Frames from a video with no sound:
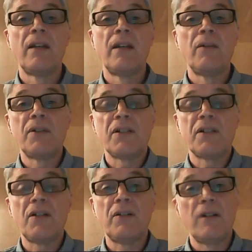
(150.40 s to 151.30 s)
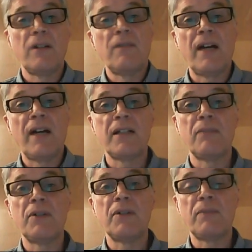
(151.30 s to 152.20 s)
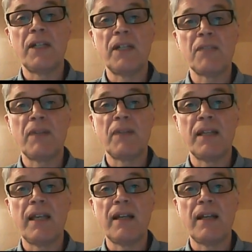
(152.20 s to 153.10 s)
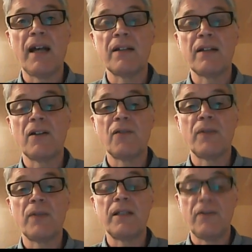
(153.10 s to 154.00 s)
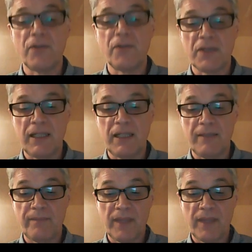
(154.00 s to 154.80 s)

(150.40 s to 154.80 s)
which has now in fact been replaced by the Care Act of 2014.